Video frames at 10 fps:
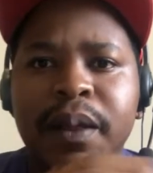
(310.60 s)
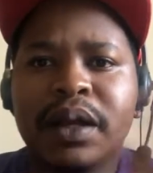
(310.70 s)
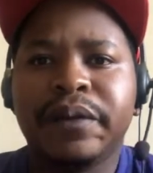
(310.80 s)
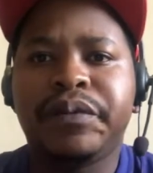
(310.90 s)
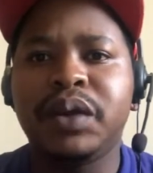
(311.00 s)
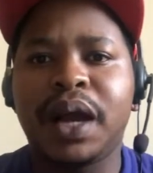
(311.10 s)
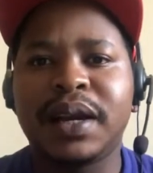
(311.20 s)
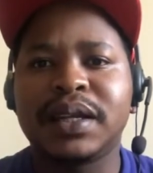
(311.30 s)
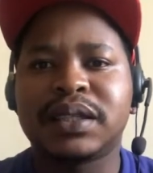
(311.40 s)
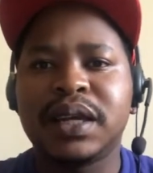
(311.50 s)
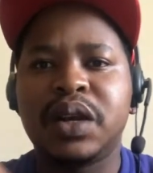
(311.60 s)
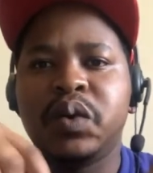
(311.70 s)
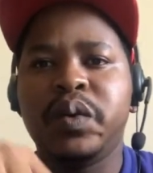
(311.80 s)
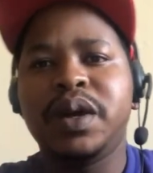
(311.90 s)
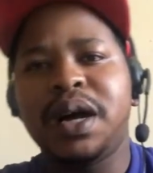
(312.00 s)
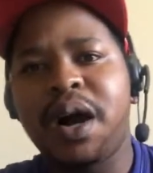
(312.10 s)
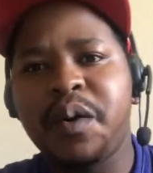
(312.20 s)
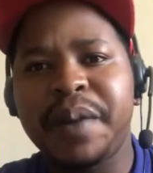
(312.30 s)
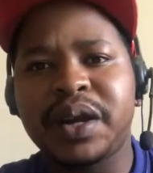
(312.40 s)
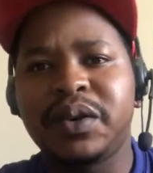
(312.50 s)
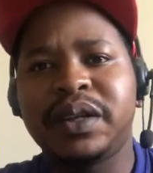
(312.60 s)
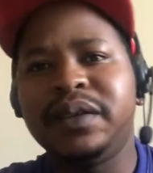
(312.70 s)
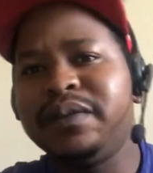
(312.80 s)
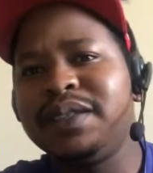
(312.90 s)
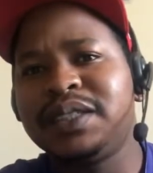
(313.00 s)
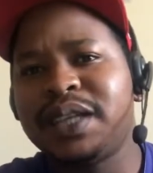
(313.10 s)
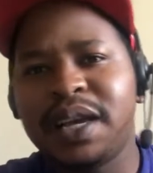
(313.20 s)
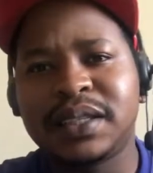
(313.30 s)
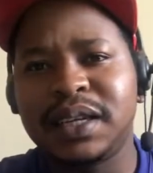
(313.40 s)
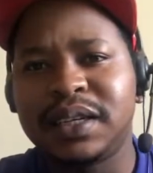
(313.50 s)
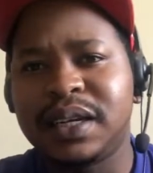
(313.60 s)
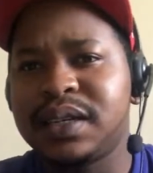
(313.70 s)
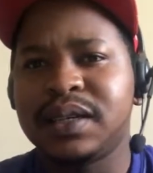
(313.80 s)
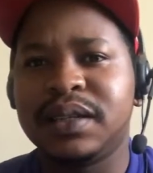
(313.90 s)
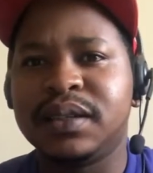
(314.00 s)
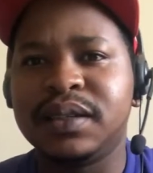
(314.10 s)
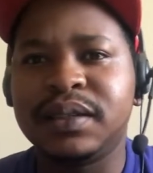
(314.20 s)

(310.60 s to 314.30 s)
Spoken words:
if we understand who we are, we might not even chase the degrees,